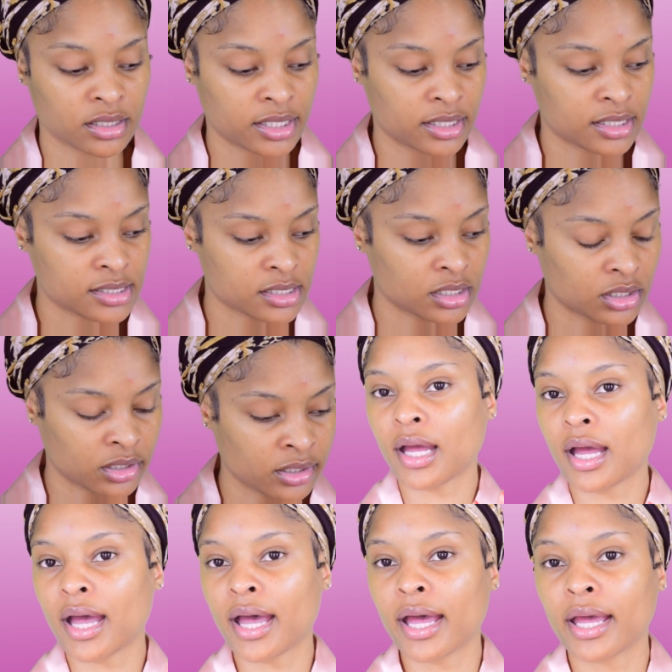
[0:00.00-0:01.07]
this look.
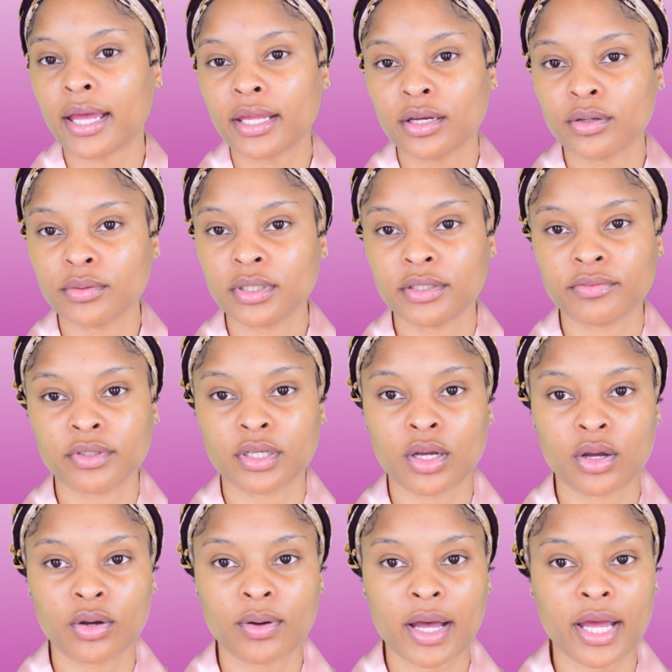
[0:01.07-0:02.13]
I don't even
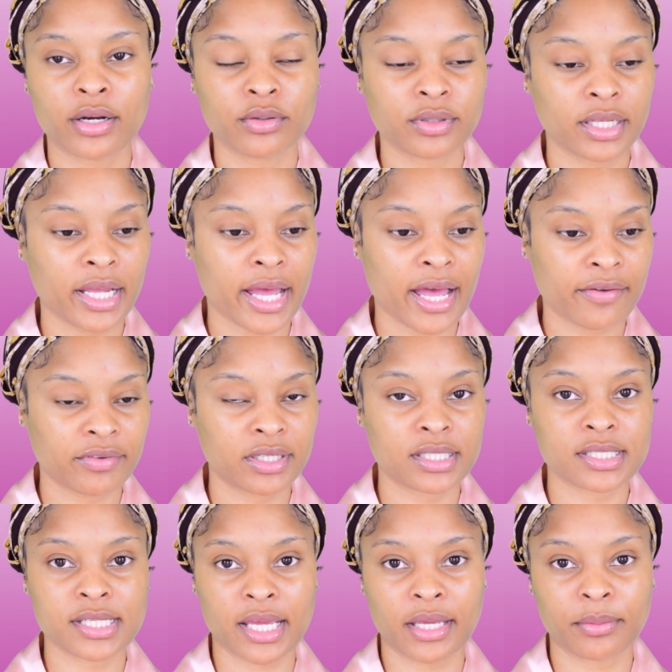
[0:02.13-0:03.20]
know. I don't think I have any
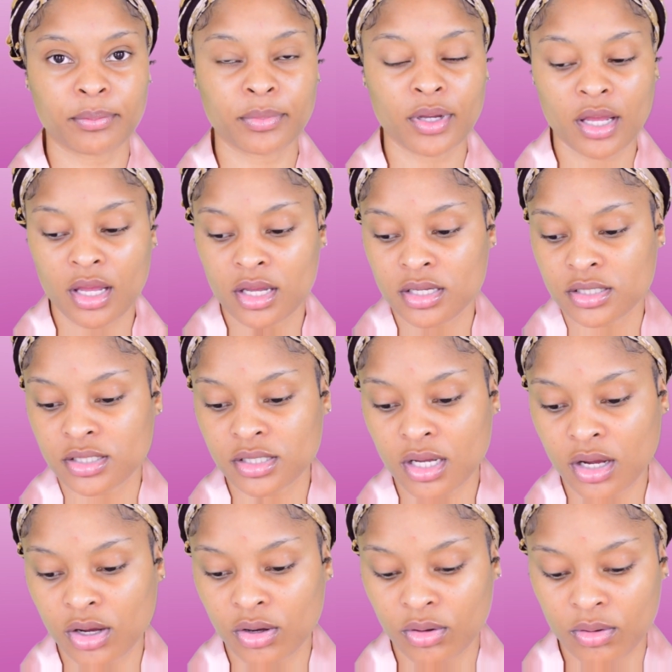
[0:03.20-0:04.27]
tape. So
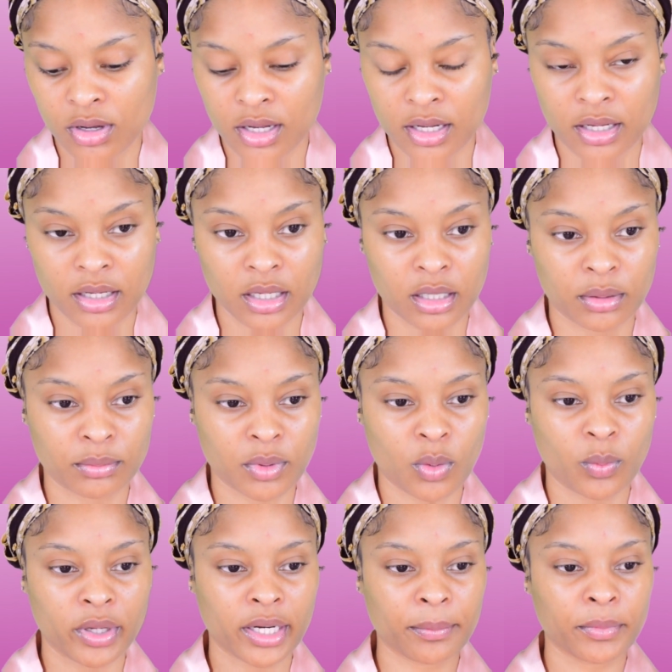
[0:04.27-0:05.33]

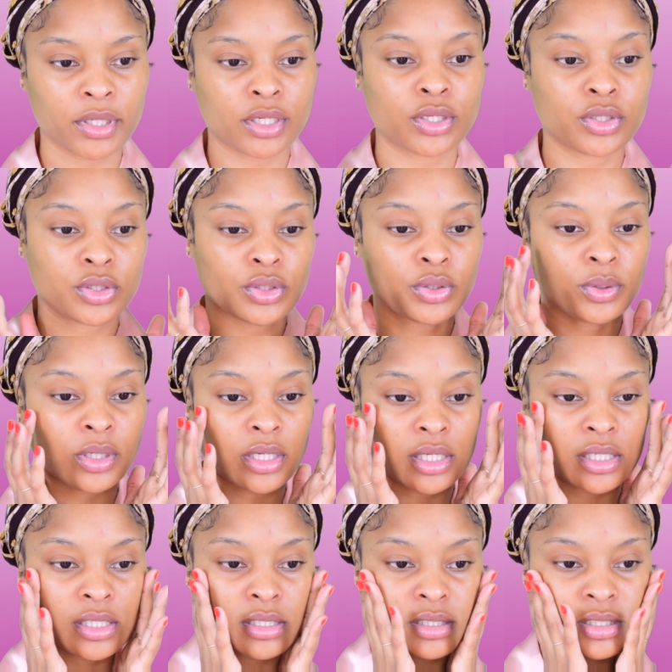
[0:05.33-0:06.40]
what I'm gonna do
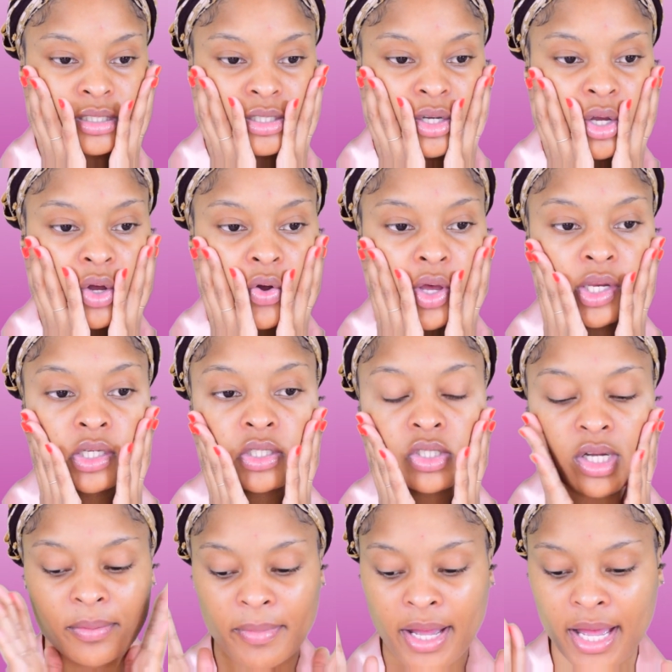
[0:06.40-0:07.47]
is go ahead and
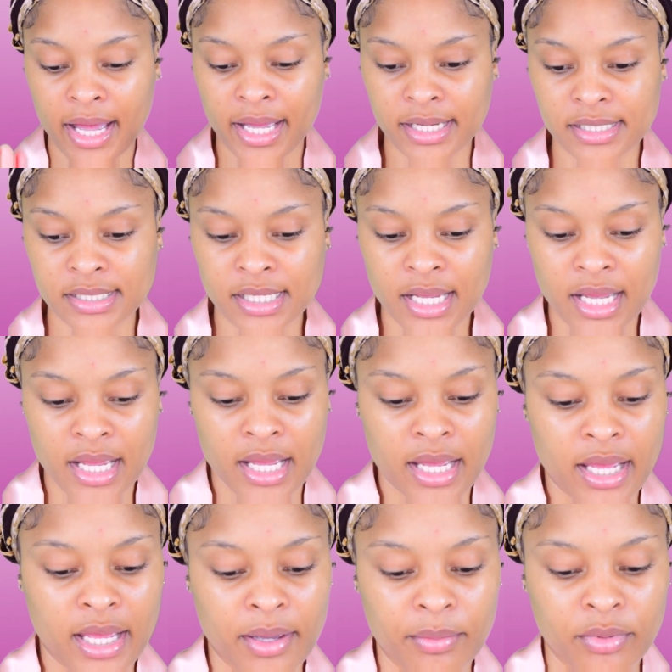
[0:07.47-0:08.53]
start my eyes, and